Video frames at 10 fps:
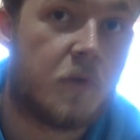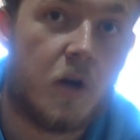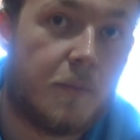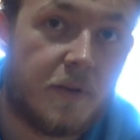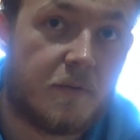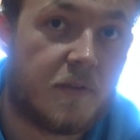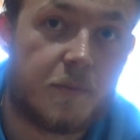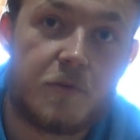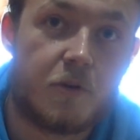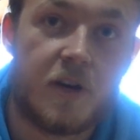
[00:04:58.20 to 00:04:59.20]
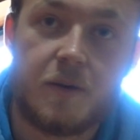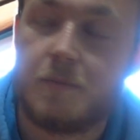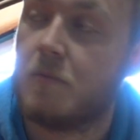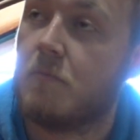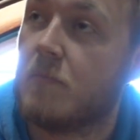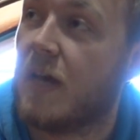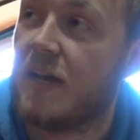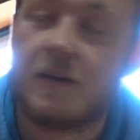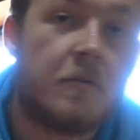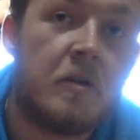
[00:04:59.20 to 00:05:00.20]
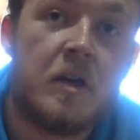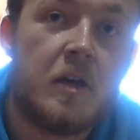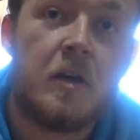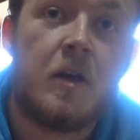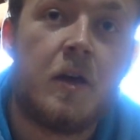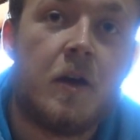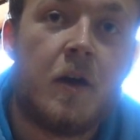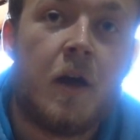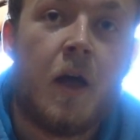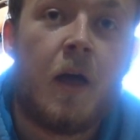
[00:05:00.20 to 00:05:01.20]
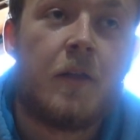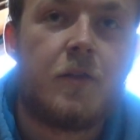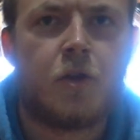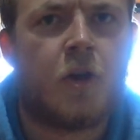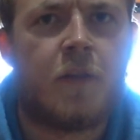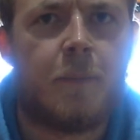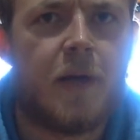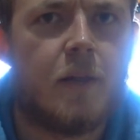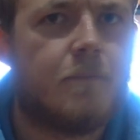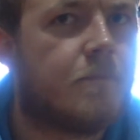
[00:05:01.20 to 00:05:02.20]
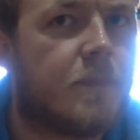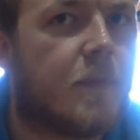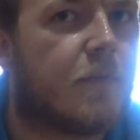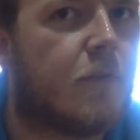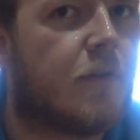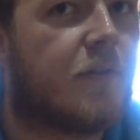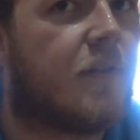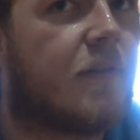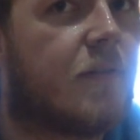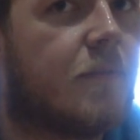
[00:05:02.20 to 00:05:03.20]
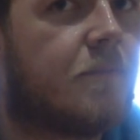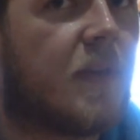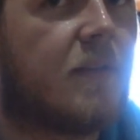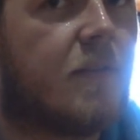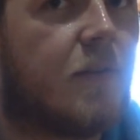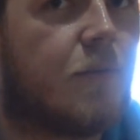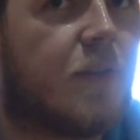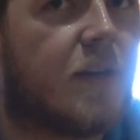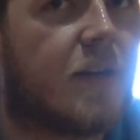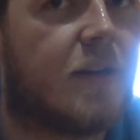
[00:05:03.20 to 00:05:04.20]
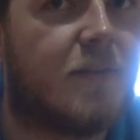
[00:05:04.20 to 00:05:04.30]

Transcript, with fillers: comment, subscribe, like, turn on the bell, of course, since that's a new thing, I